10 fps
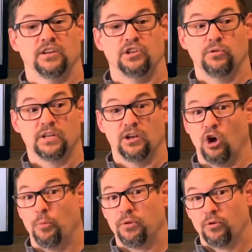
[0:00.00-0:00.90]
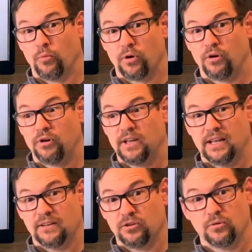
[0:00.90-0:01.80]
You can open the Word
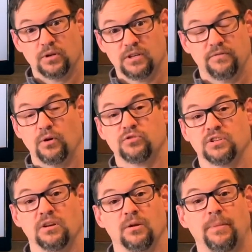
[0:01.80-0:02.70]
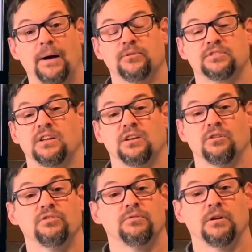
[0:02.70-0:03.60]
and do a devotion and a Bible study
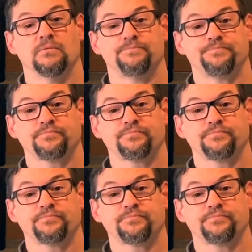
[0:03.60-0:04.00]
on your own.